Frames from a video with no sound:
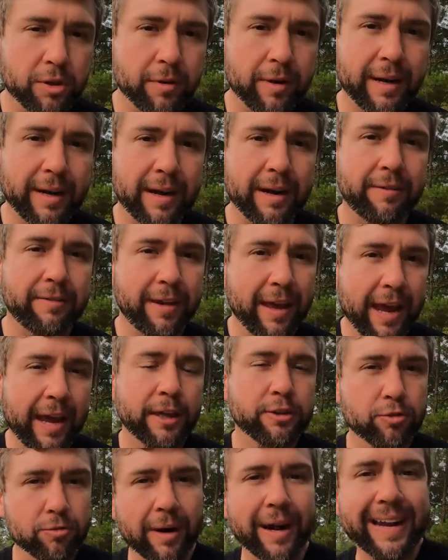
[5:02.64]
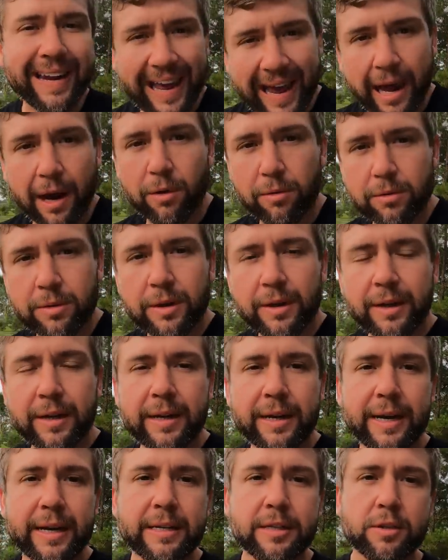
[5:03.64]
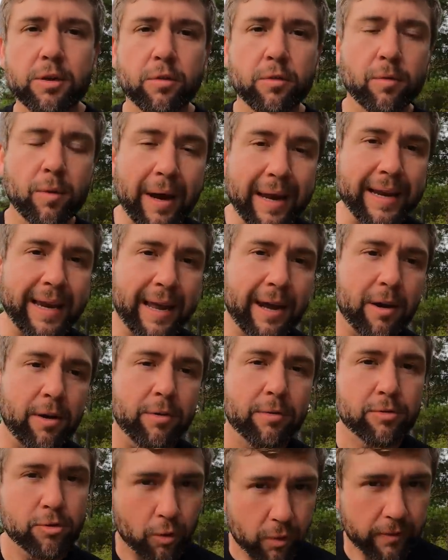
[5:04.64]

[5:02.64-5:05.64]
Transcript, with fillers: still got to have cash right now. And so right now,